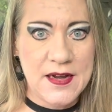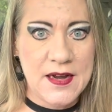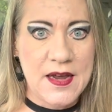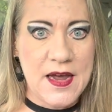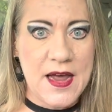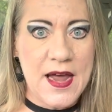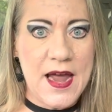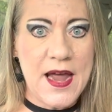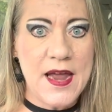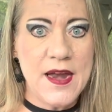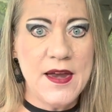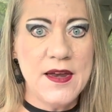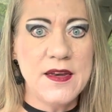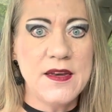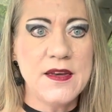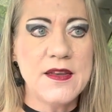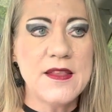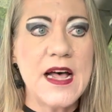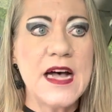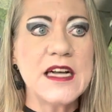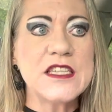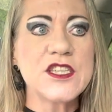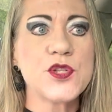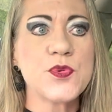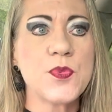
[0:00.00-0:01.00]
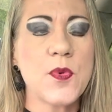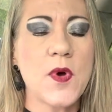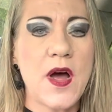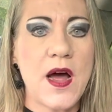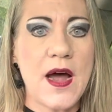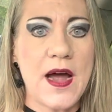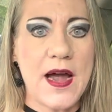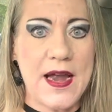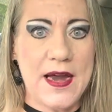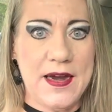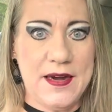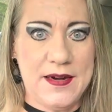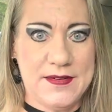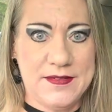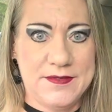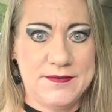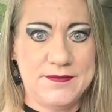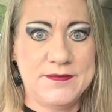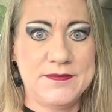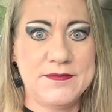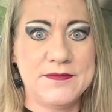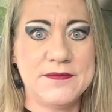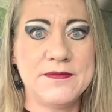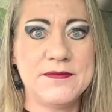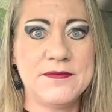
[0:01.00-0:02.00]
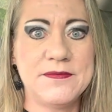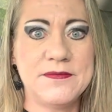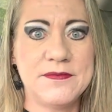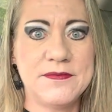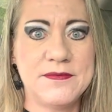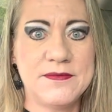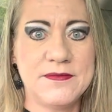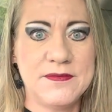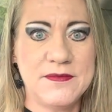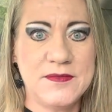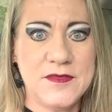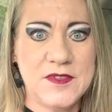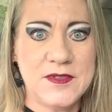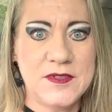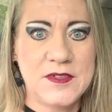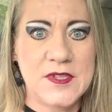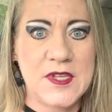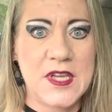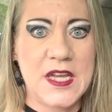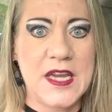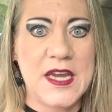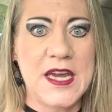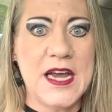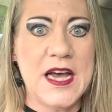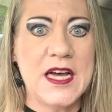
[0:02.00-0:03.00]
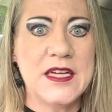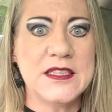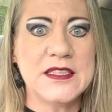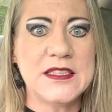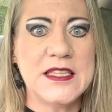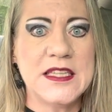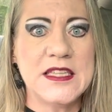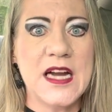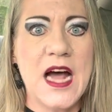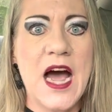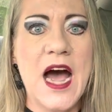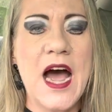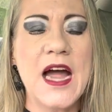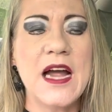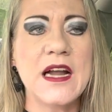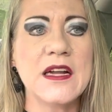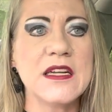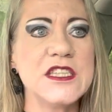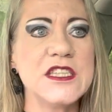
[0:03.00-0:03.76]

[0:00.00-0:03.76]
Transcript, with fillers: And that's right. Mm hmm. Yes, and highly